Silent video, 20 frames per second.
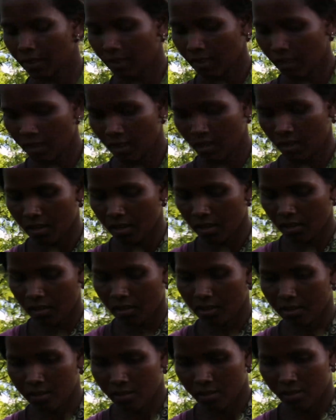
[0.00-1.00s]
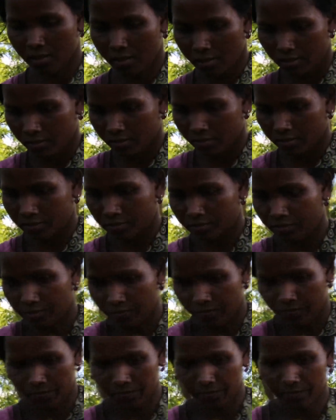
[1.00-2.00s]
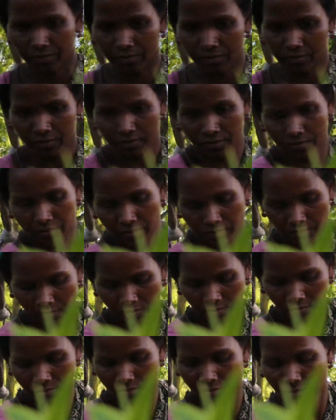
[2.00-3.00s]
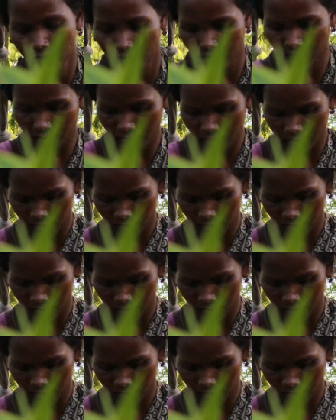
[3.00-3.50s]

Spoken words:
from parts of Africa and Asia, and by children.